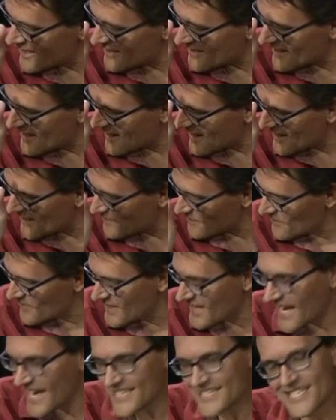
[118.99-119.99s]
was it,
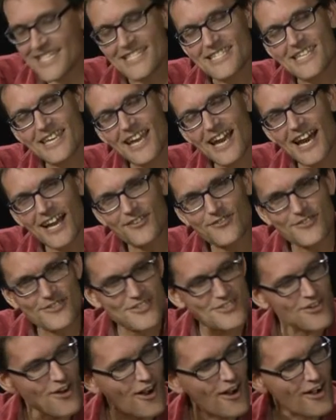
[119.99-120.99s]
Nancy
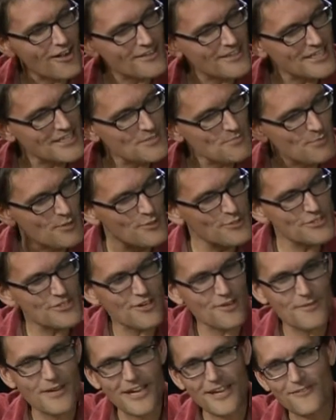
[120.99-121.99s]
Sinatra's song, These
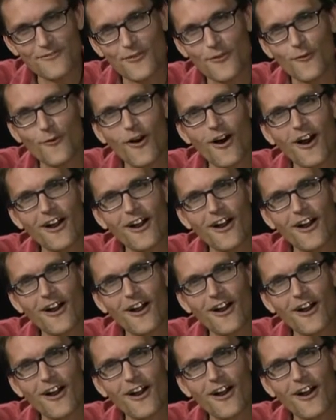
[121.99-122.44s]
Boots Are Made for